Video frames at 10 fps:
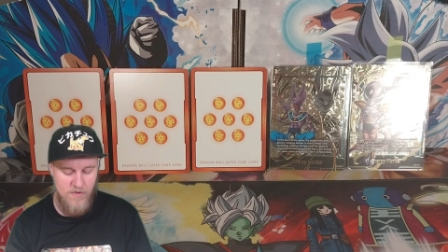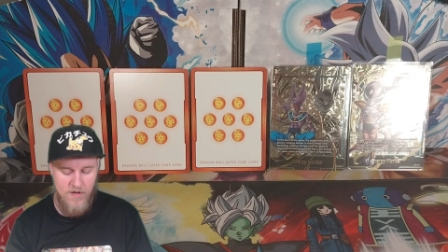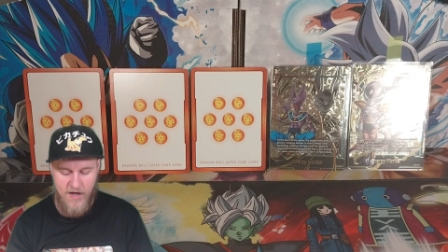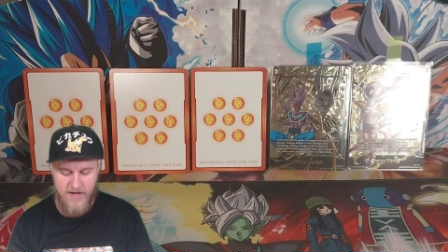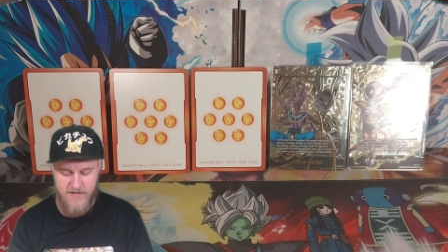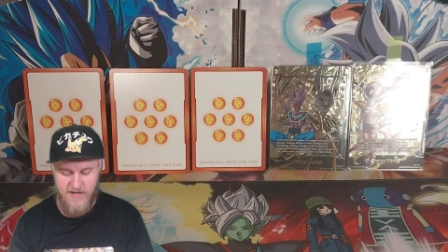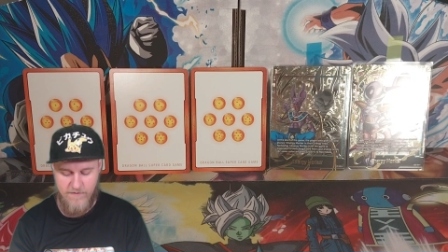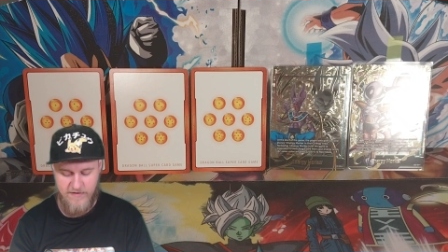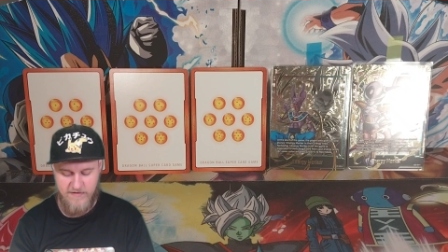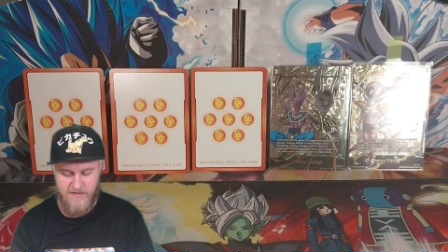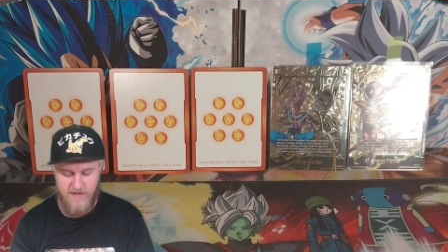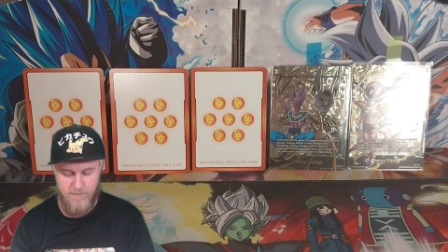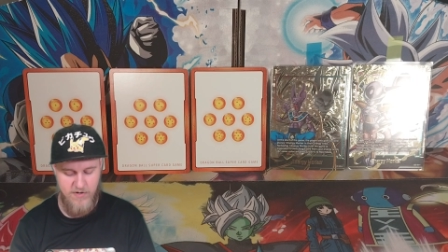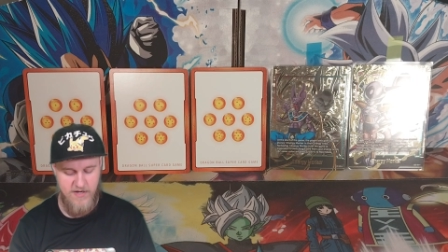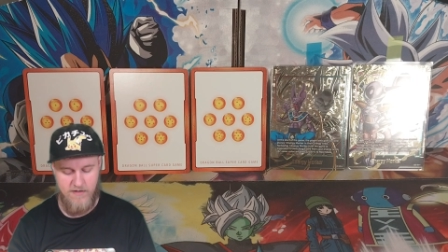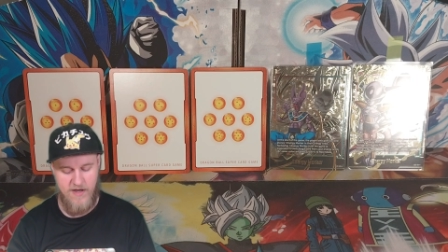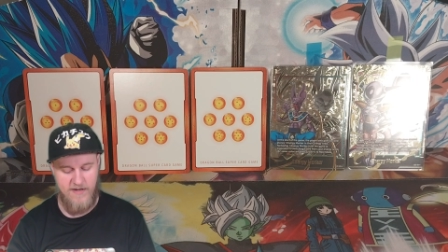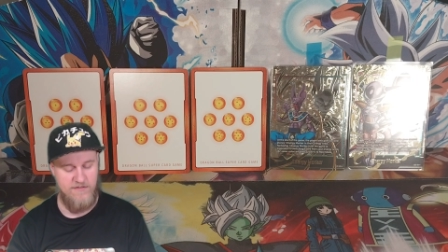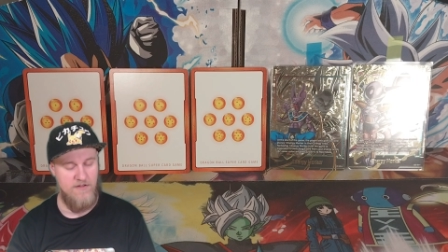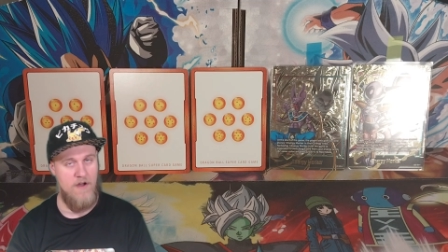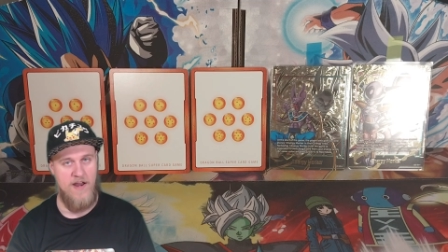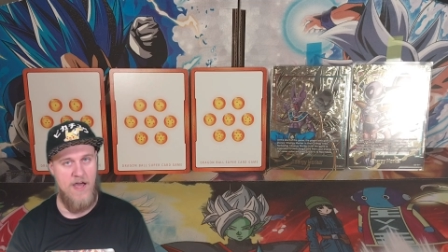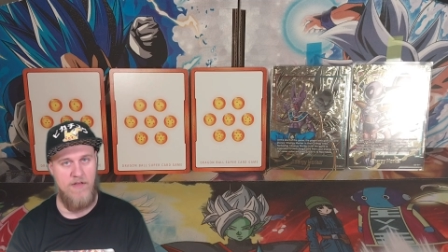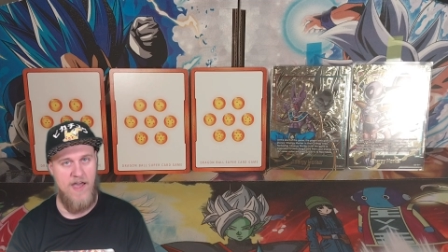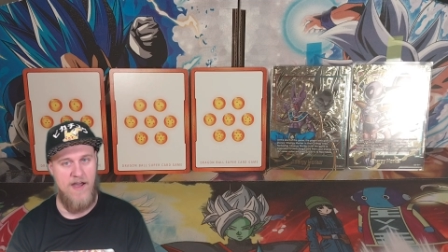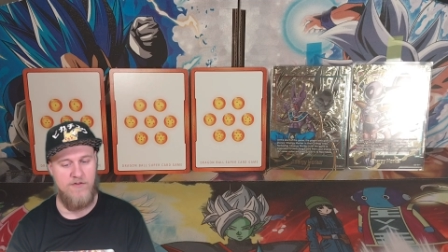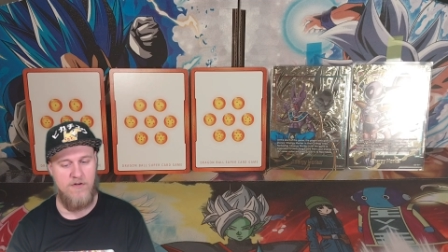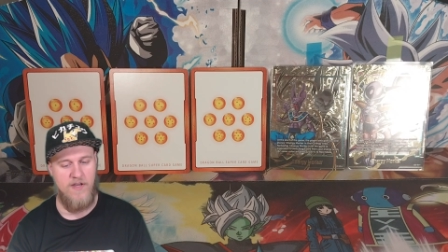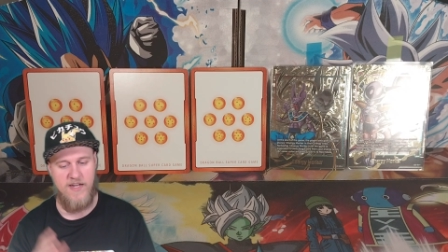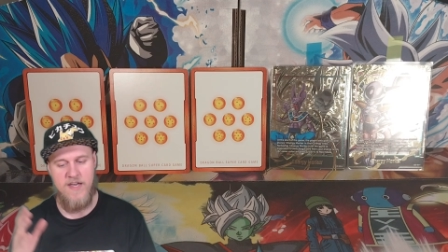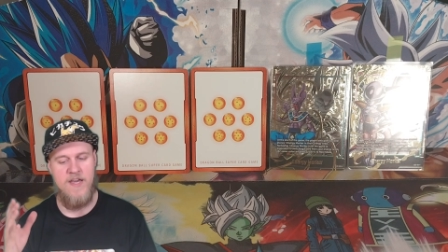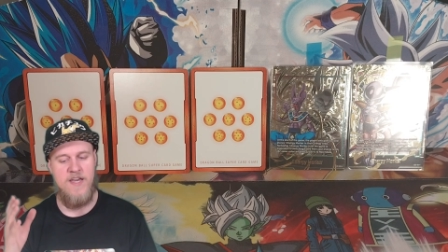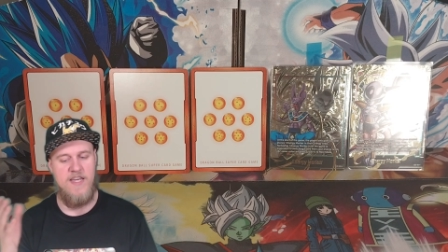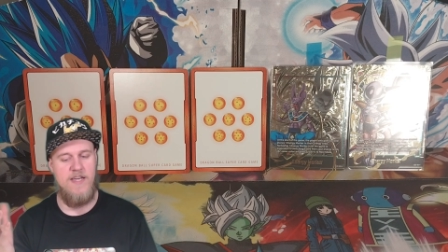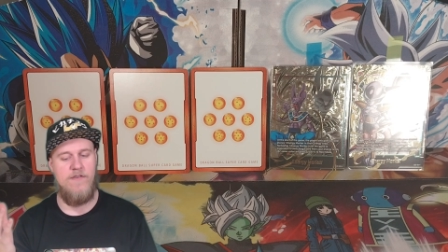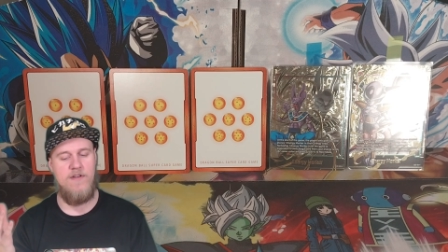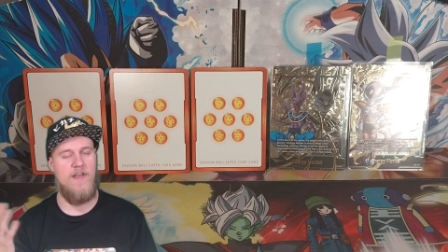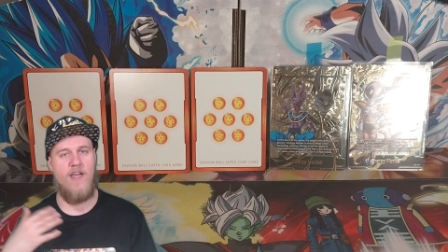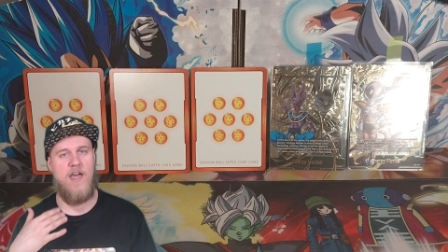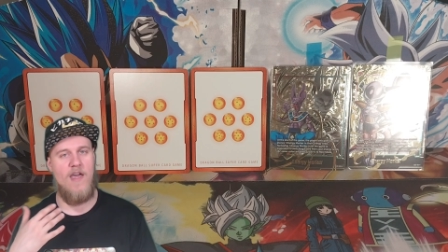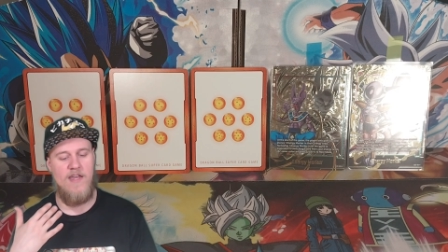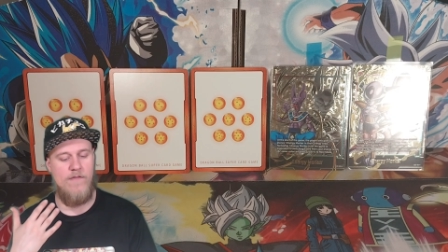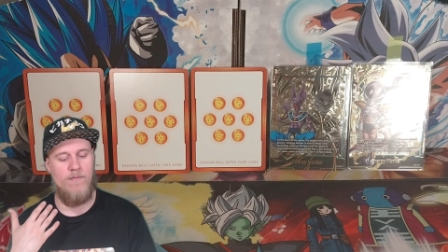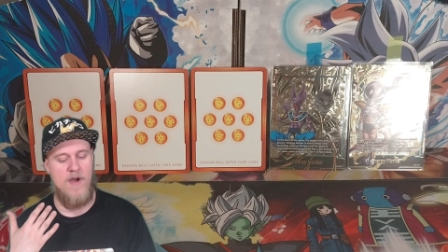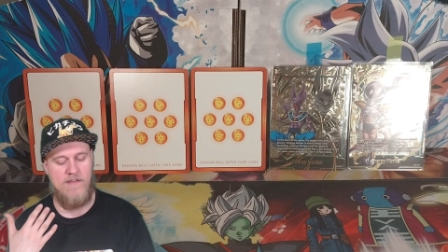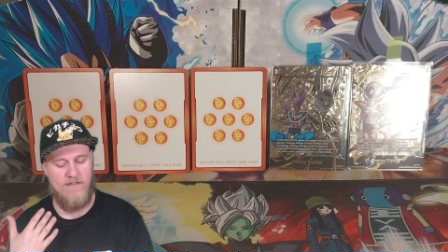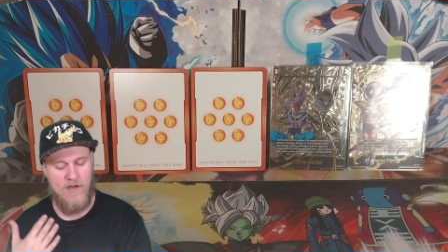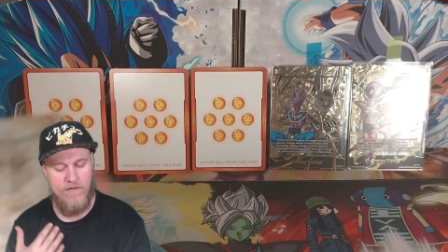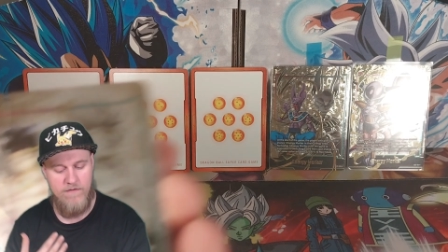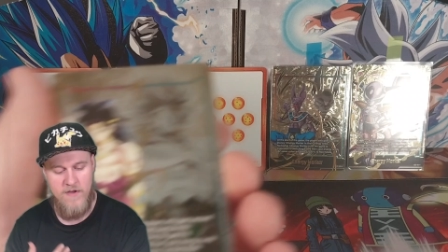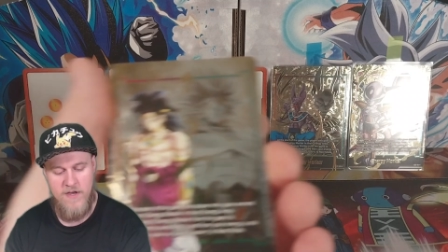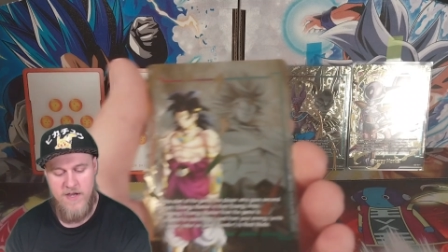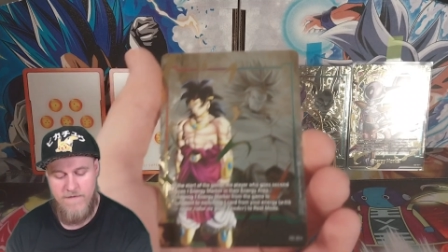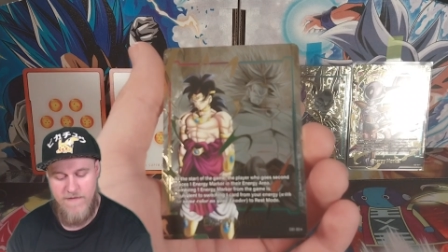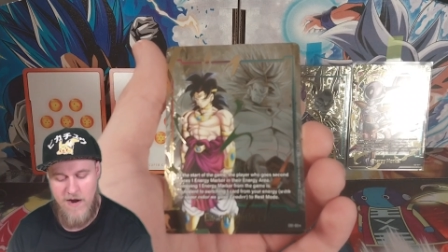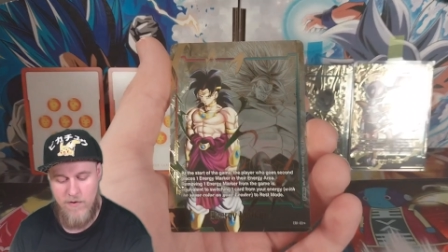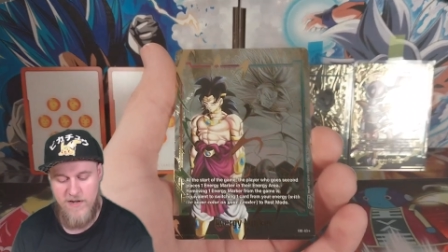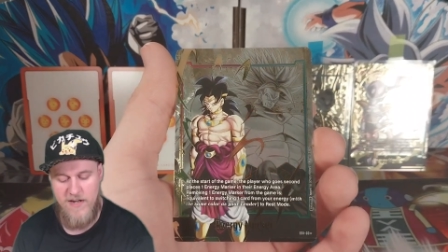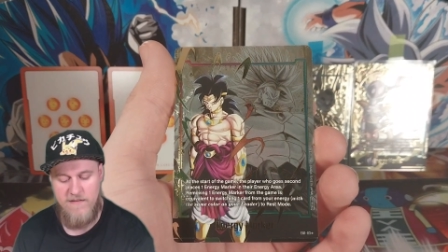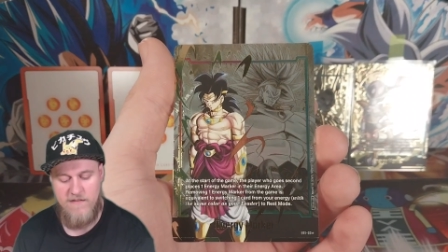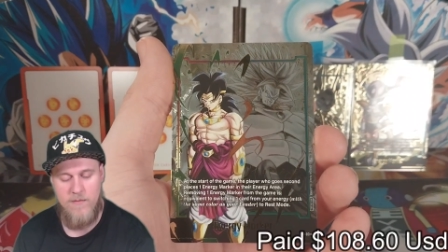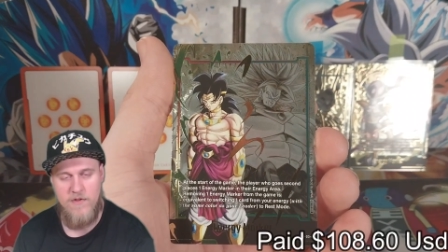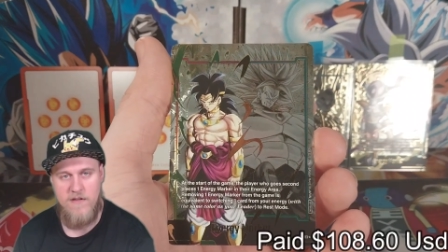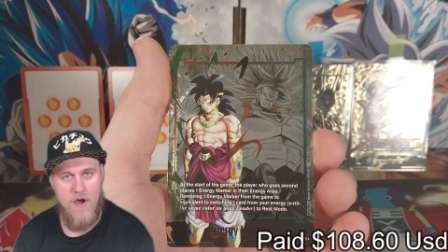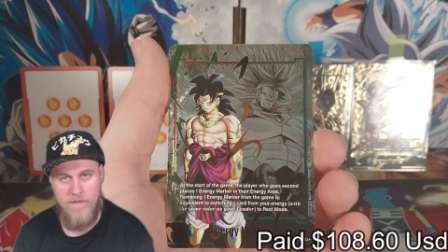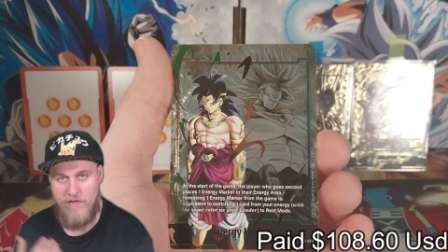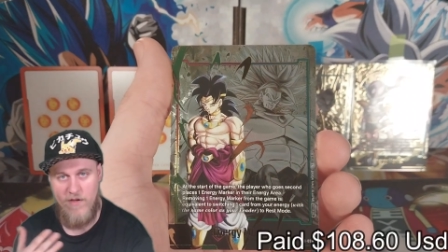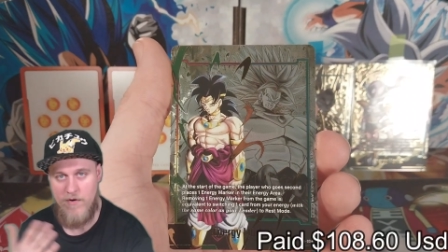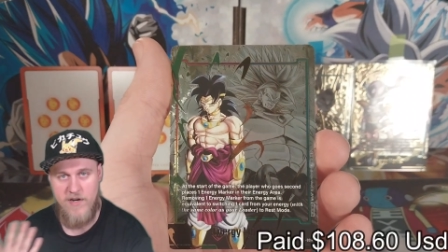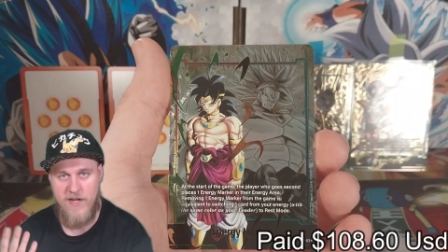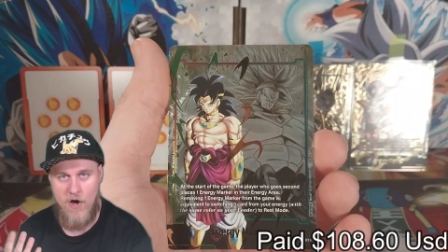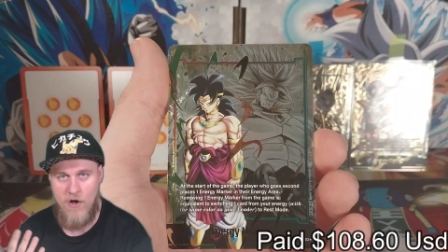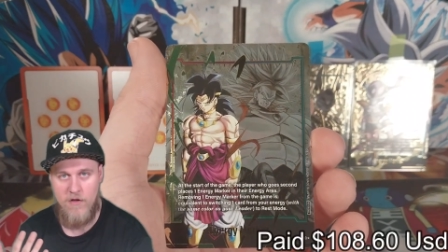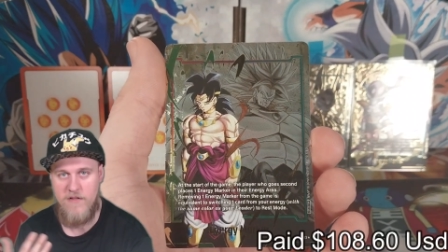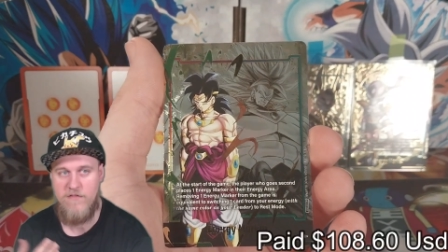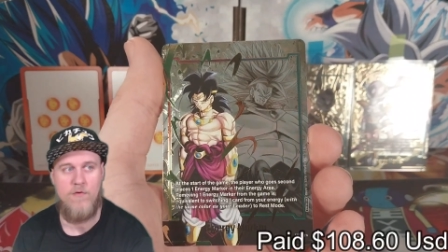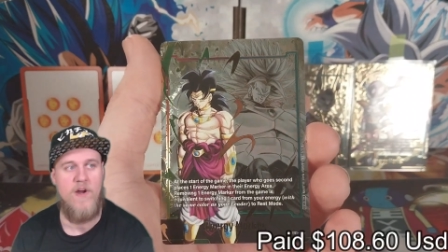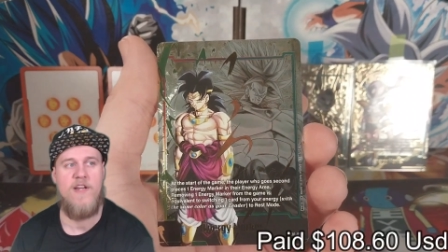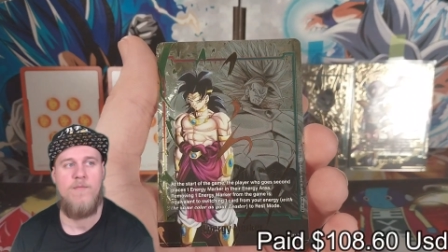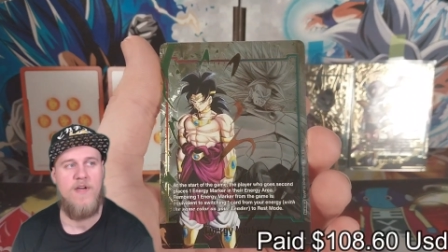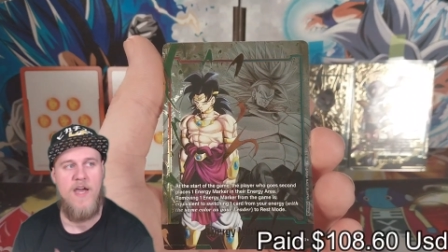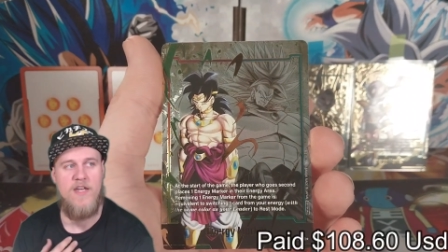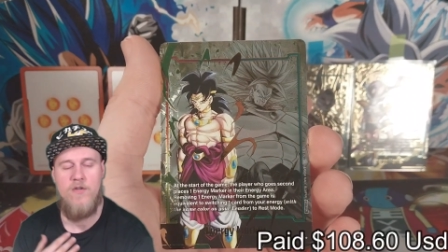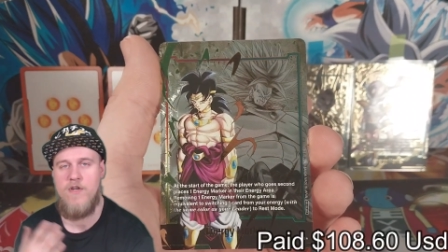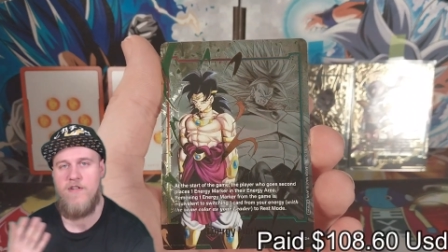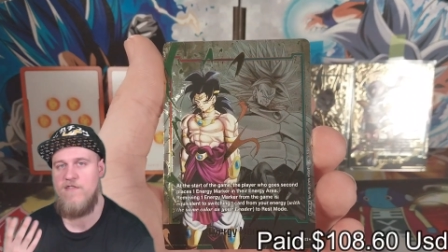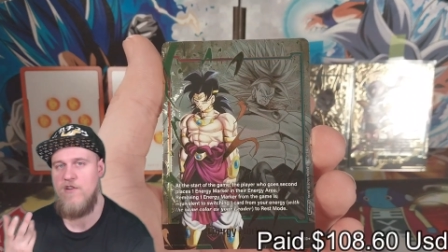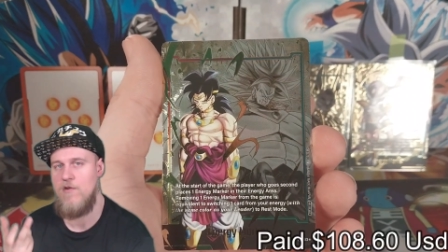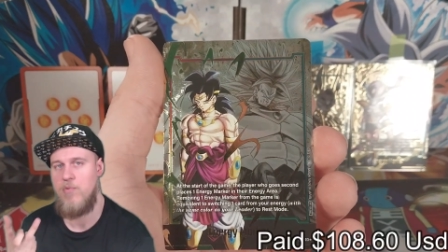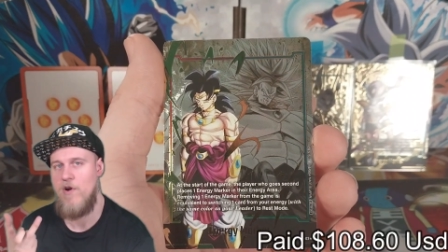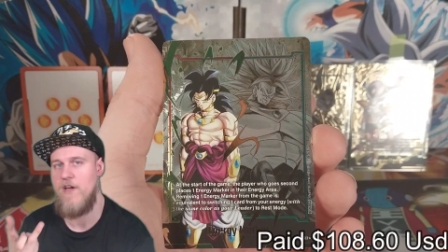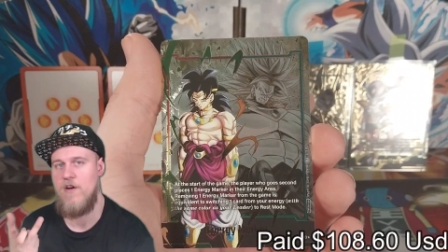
I can definitely see them being like sought out after. Even myself, if I were to get some of the, obviously I'm going to get all these graded, but you could still bring